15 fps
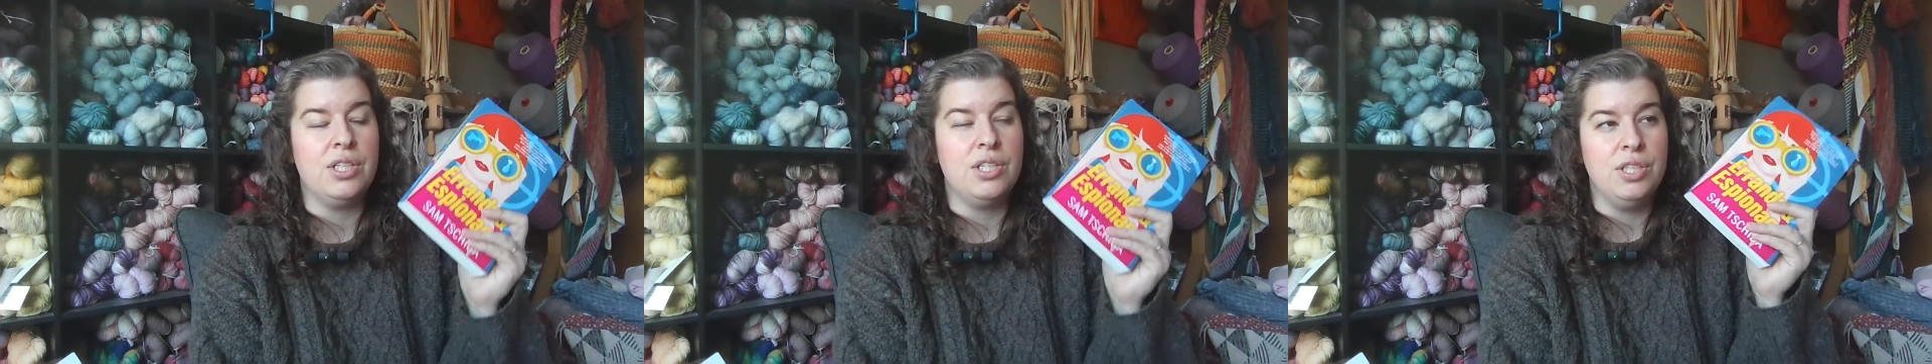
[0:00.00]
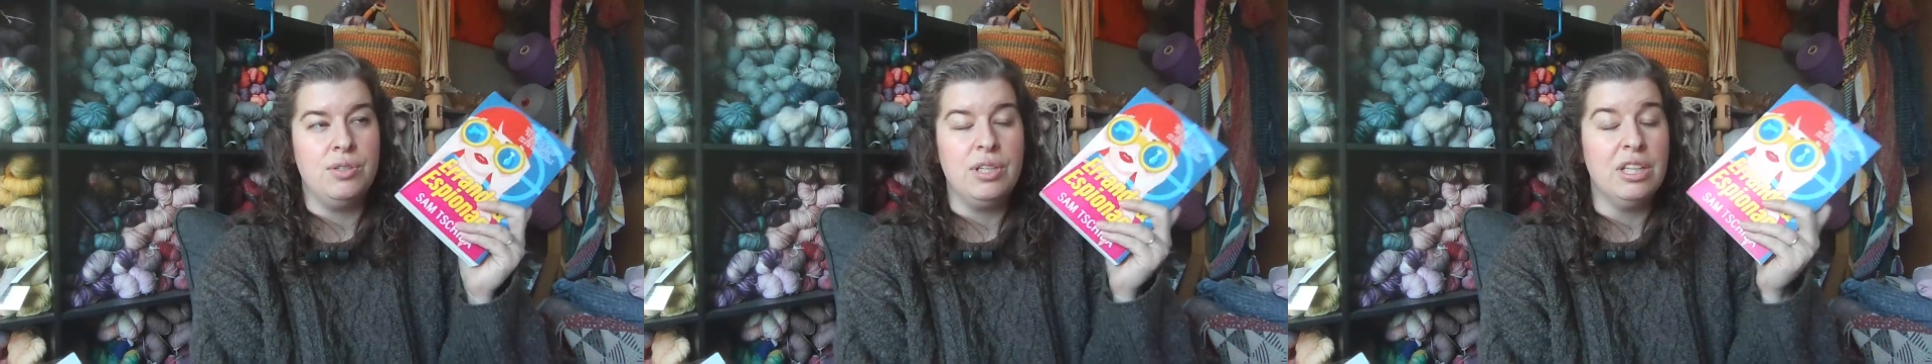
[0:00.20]

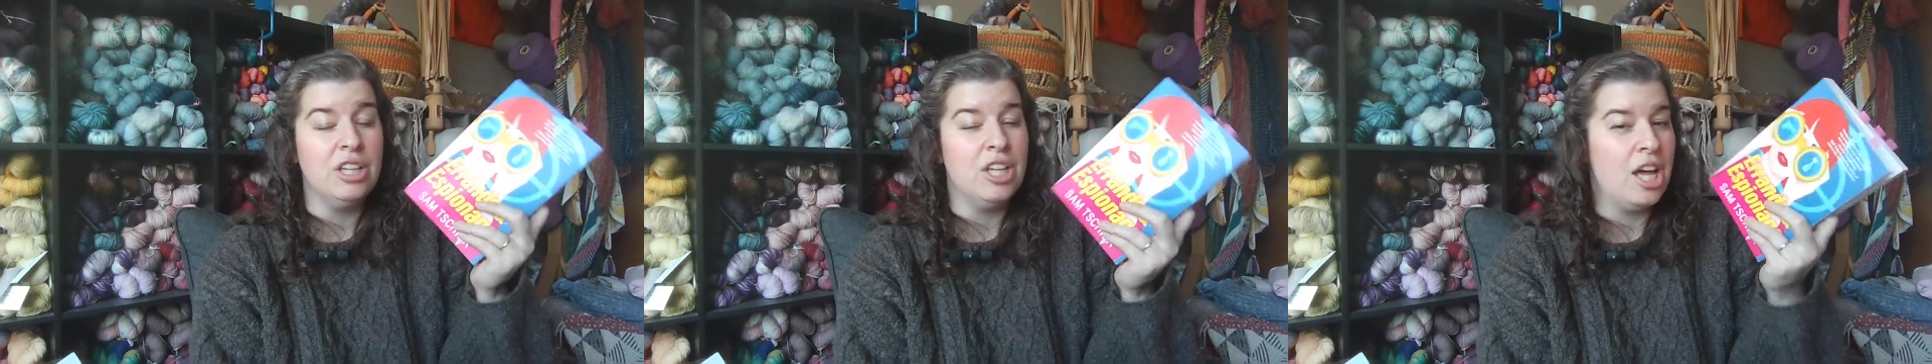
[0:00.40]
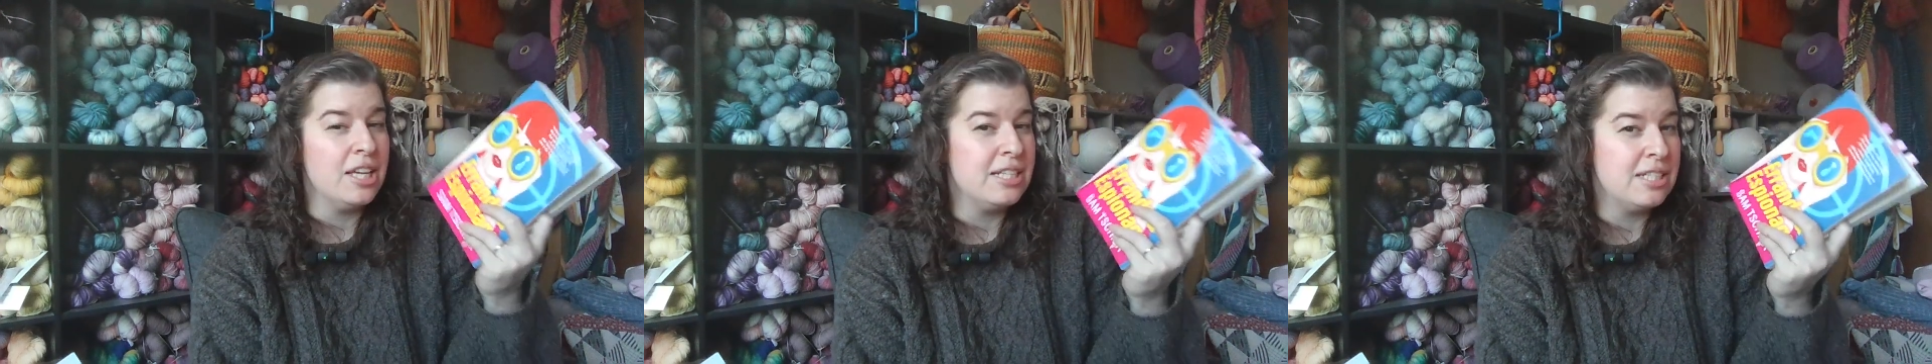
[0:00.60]
do you get
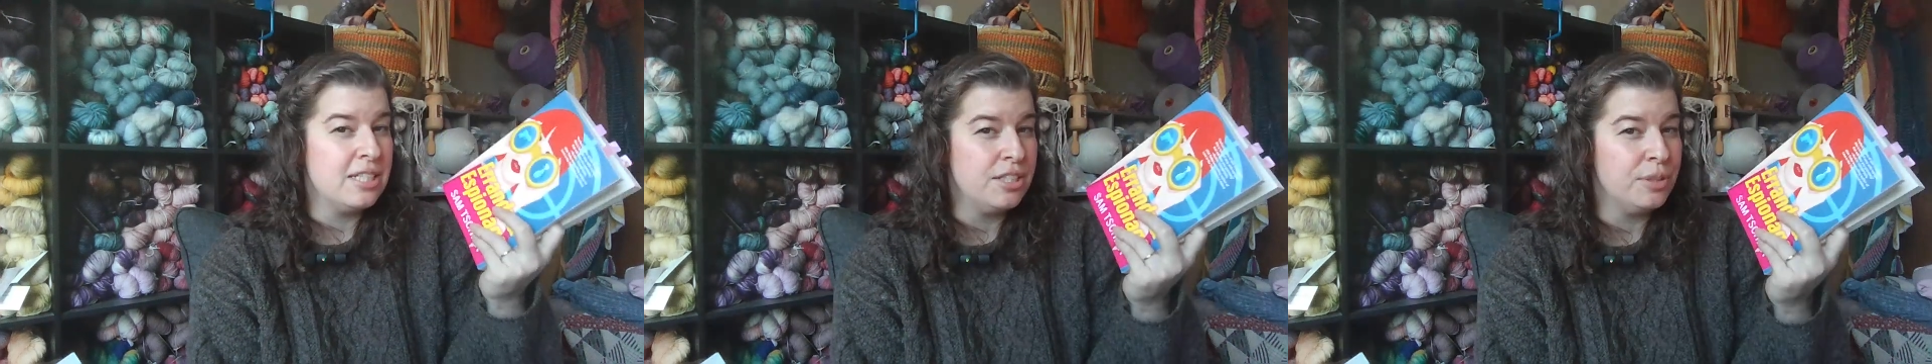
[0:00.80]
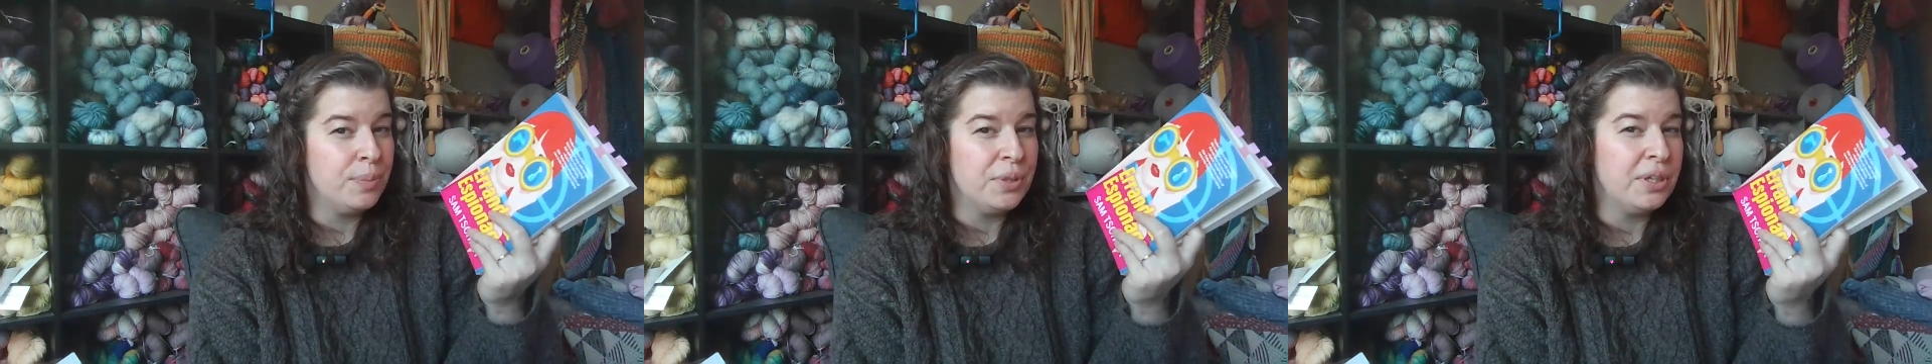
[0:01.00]
lost in
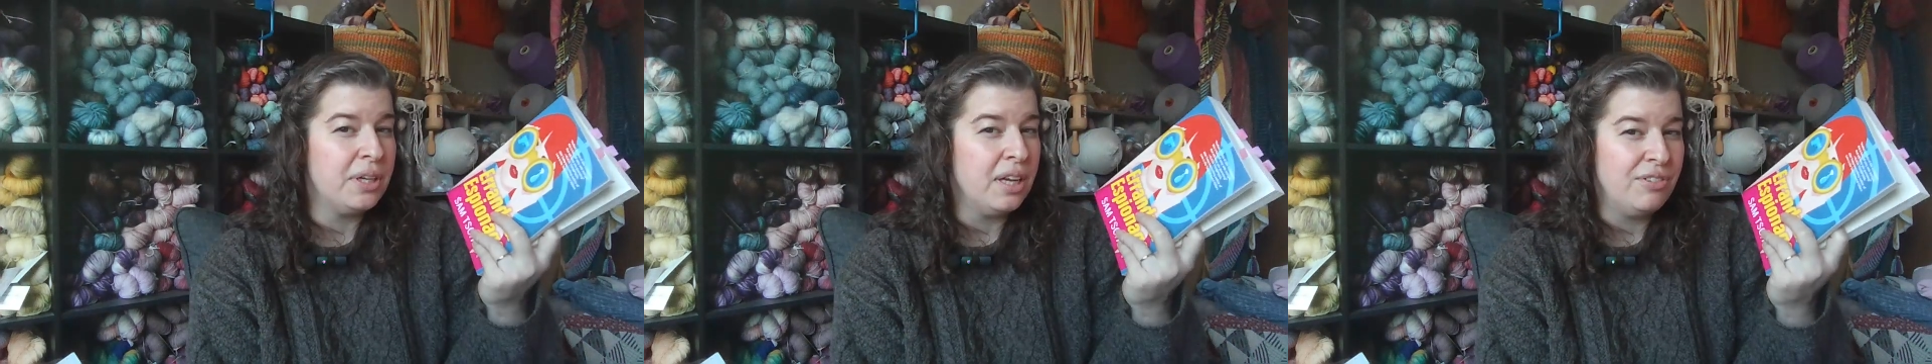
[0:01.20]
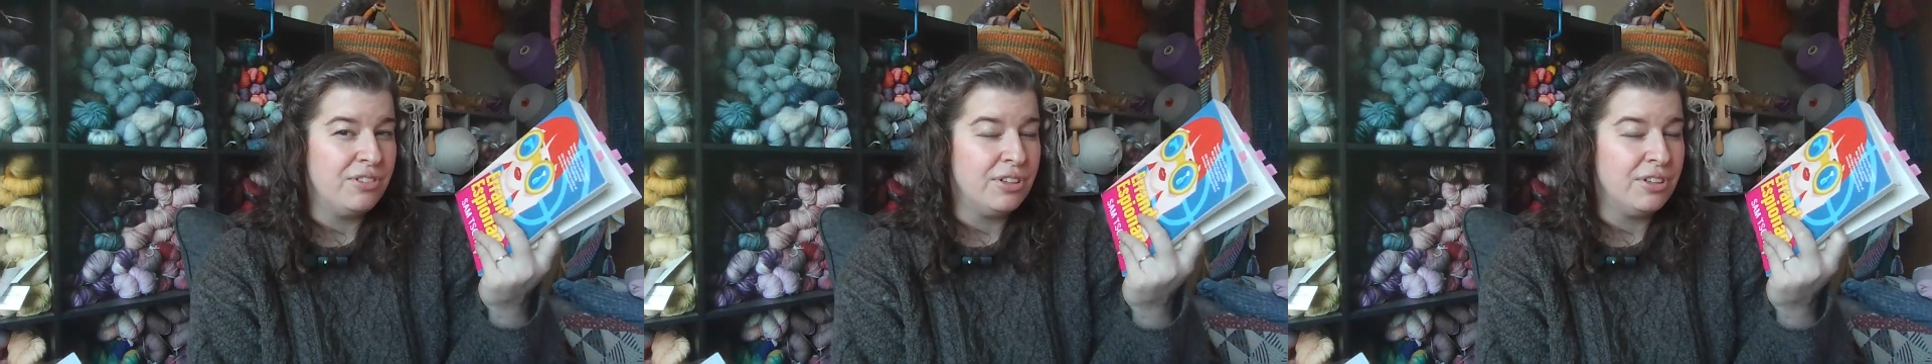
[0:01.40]
your book if